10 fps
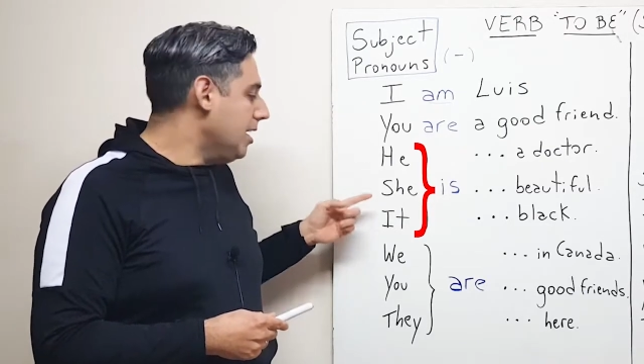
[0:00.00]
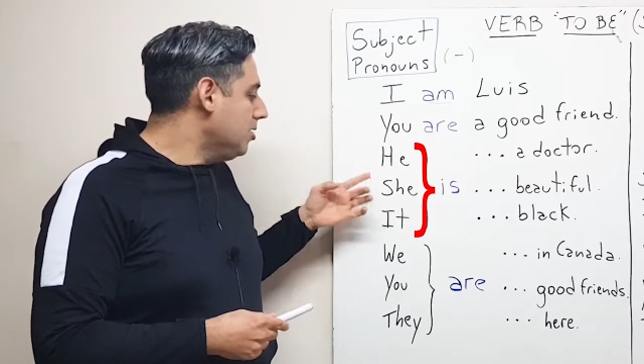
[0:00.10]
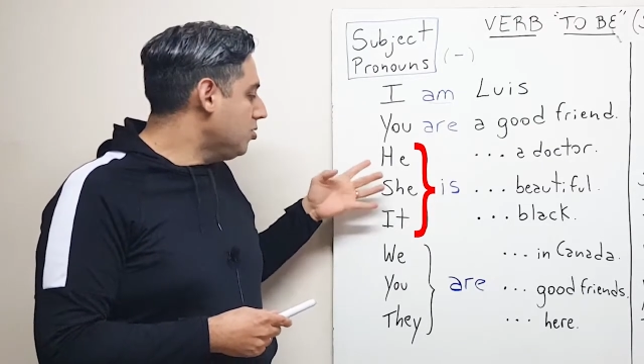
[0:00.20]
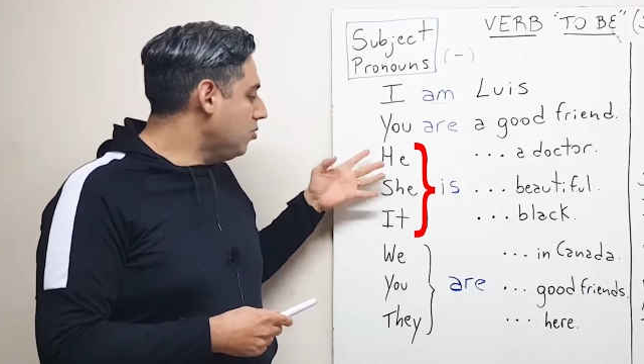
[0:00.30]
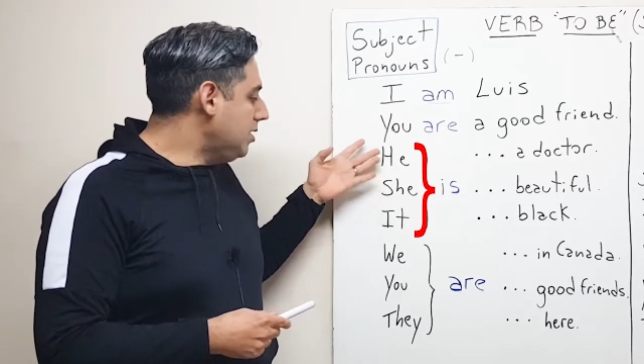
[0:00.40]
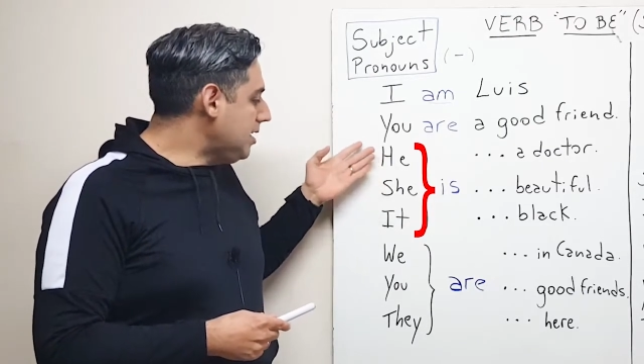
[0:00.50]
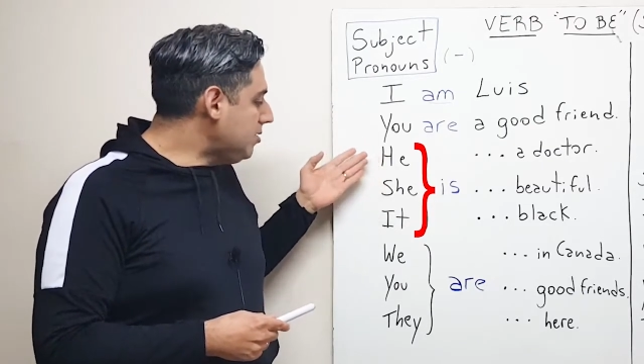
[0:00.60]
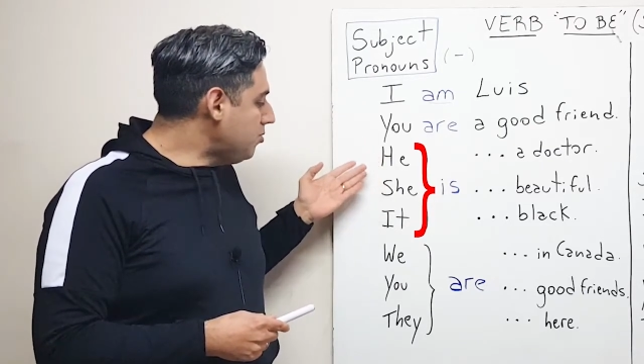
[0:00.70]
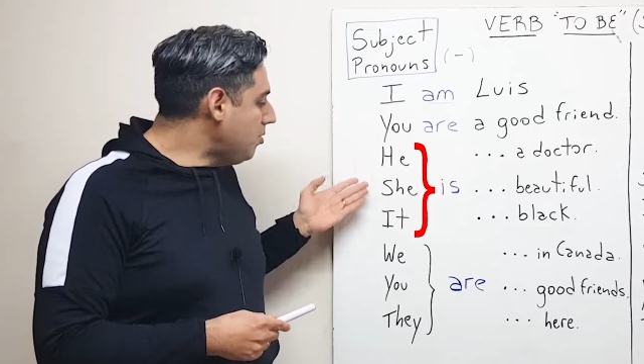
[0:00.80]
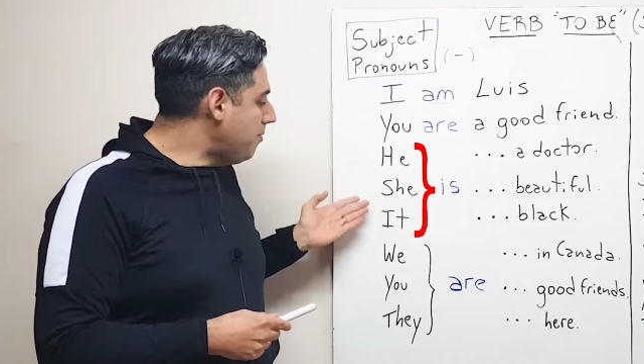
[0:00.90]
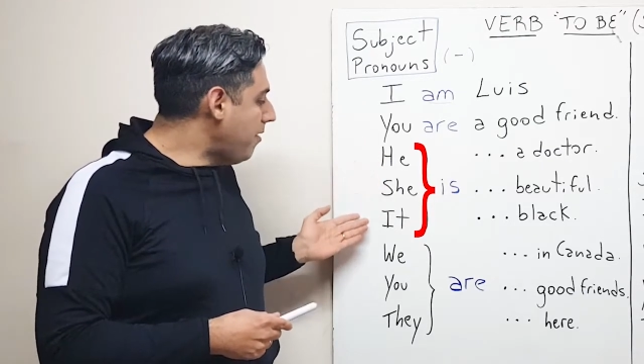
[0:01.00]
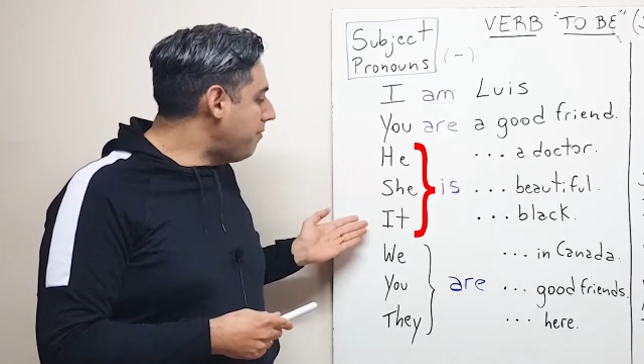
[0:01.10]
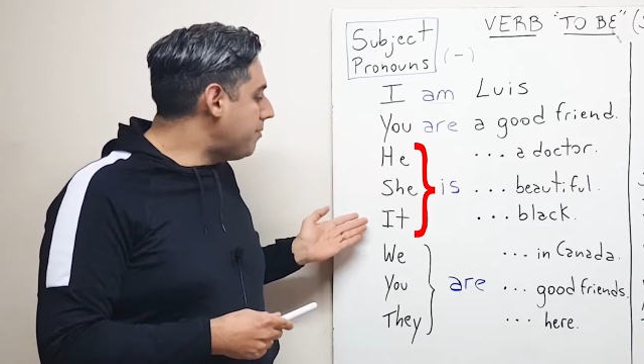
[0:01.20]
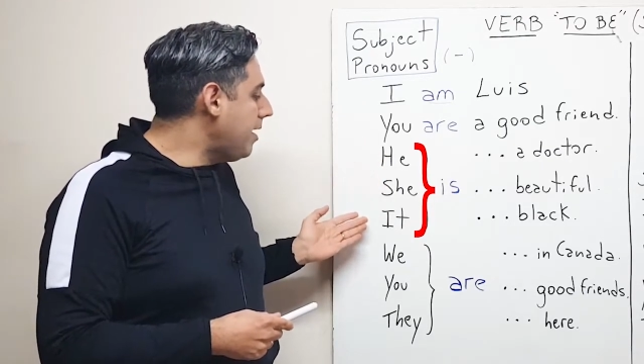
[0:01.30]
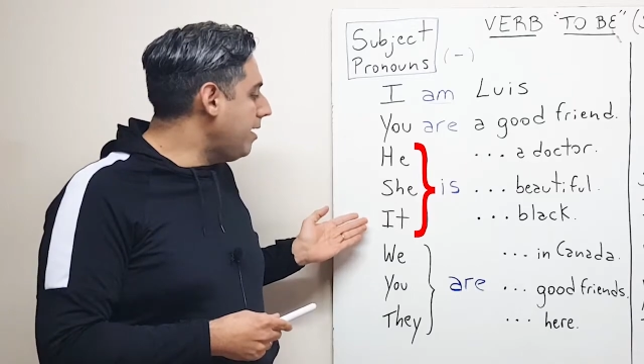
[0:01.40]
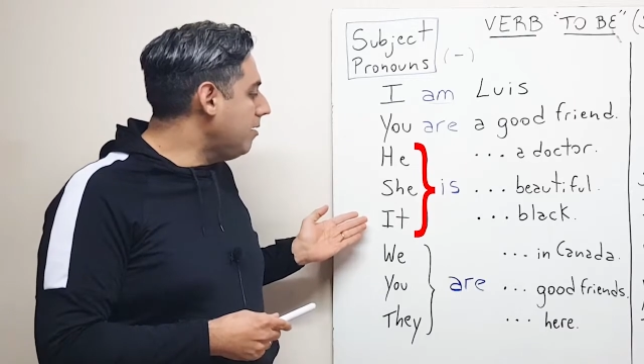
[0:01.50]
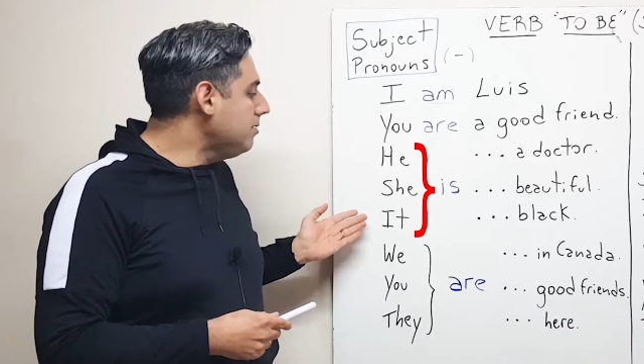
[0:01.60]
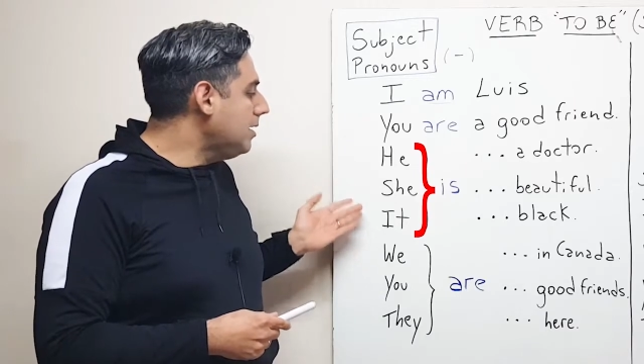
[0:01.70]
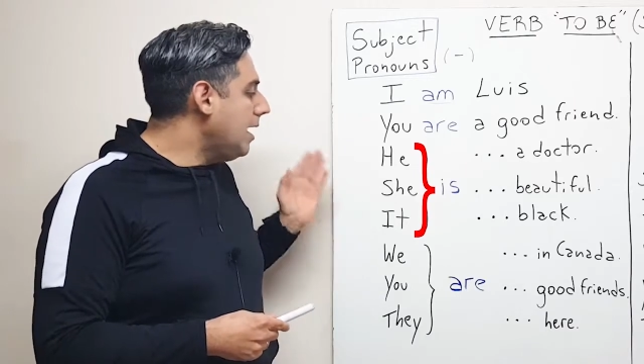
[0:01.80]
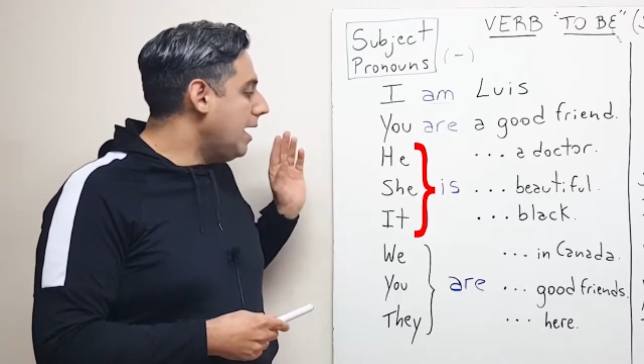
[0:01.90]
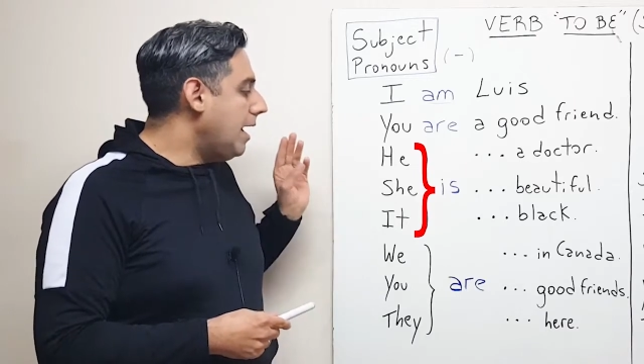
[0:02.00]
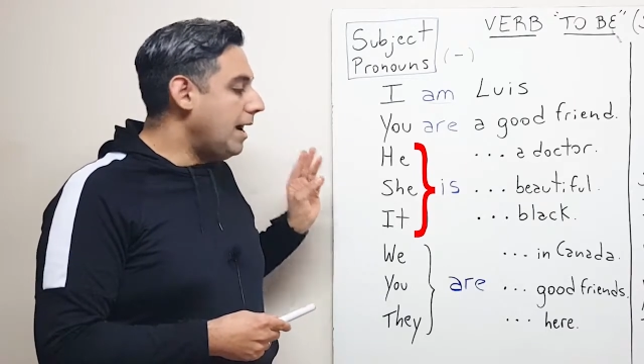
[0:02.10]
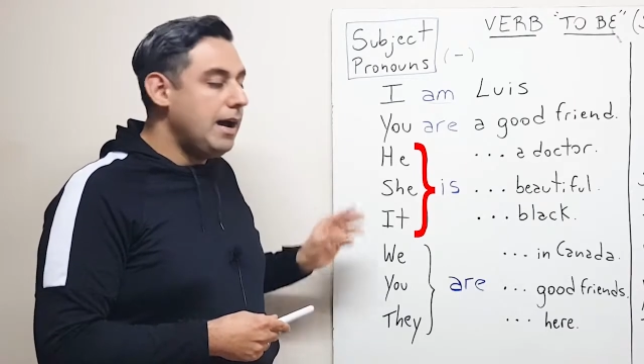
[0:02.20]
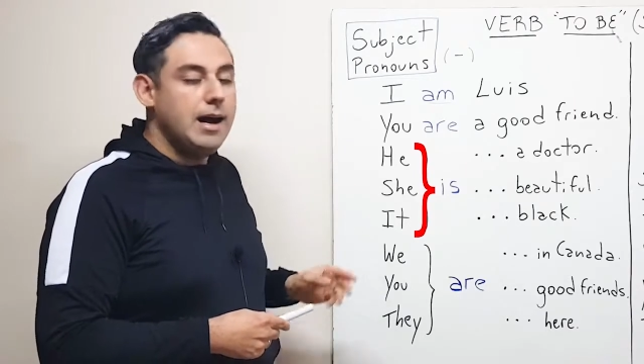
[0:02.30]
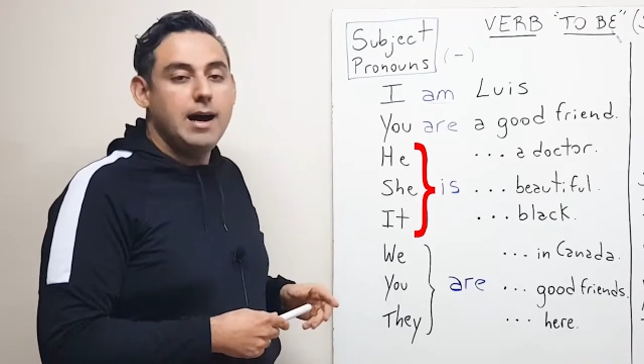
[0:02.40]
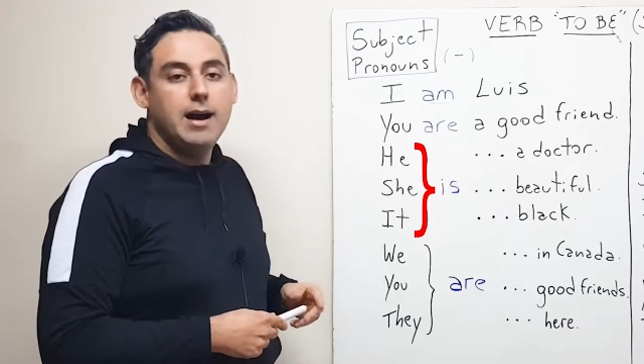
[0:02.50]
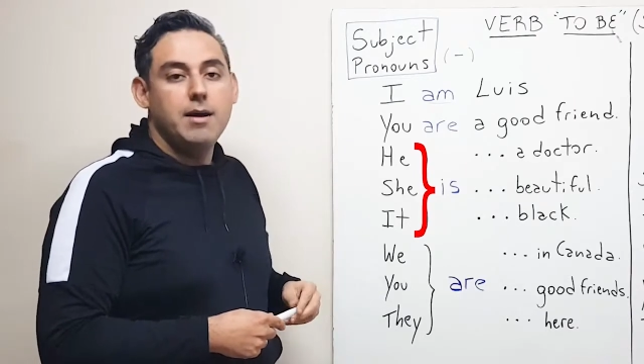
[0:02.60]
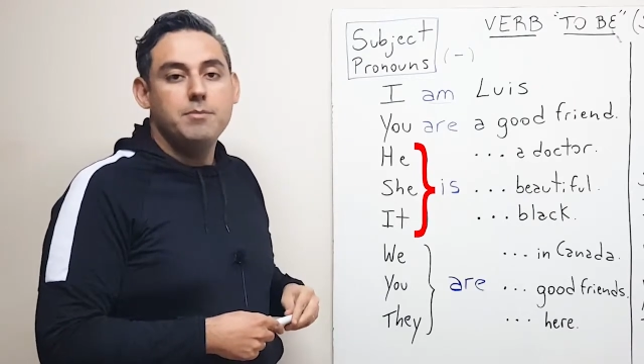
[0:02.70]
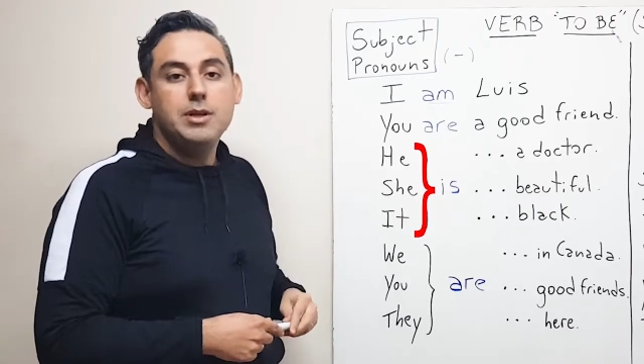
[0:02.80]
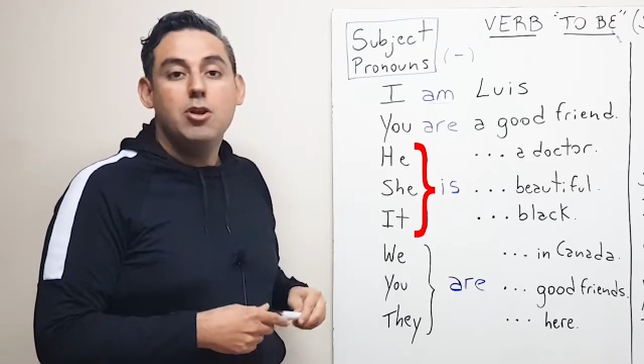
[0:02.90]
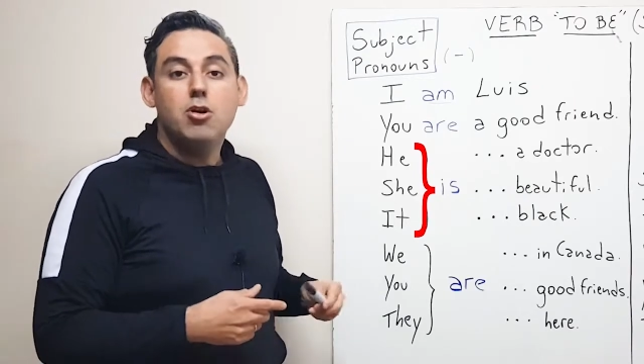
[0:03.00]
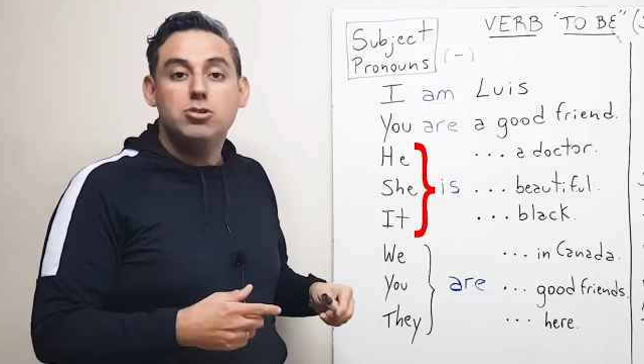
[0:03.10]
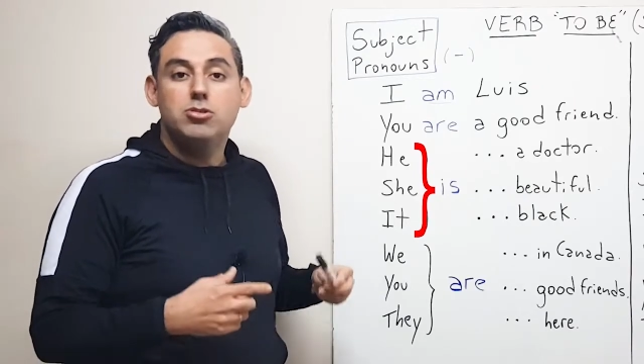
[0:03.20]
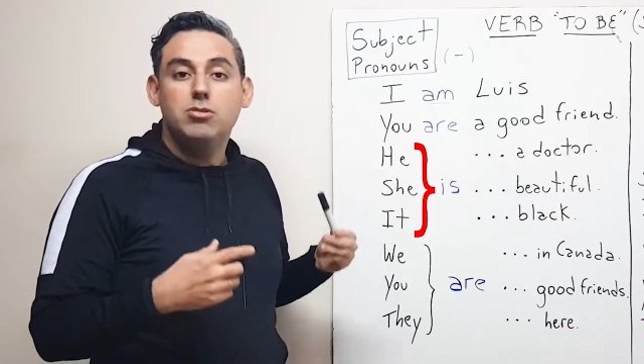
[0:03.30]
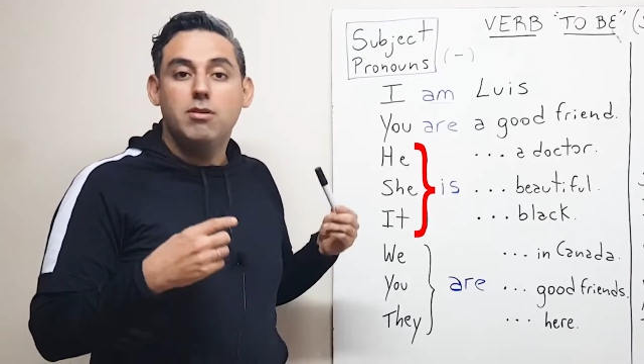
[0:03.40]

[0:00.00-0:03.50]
So this group of pronouns belong to